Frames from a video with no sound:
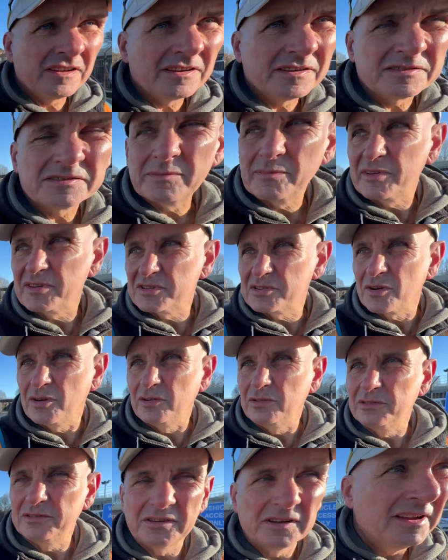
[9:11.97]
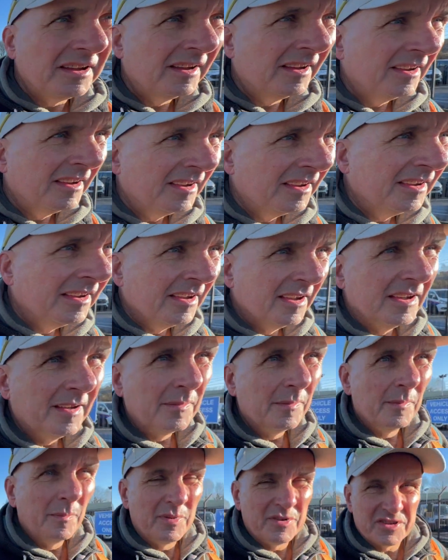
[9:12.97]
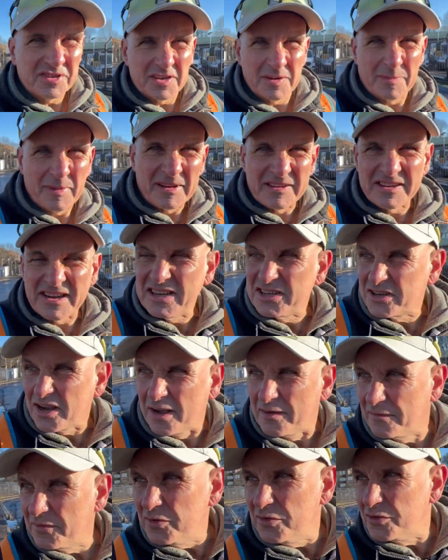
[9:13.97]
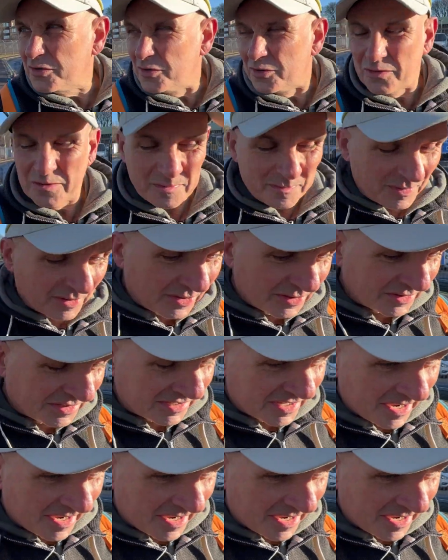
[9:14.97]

something it's called. But it's a bit of deja vu though, because